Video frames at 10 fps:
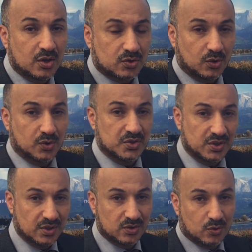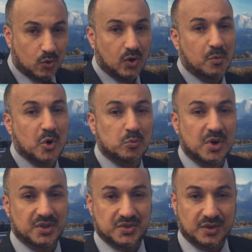So this is all about my
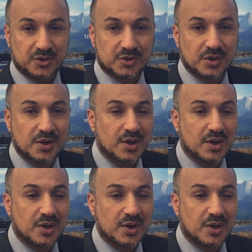research.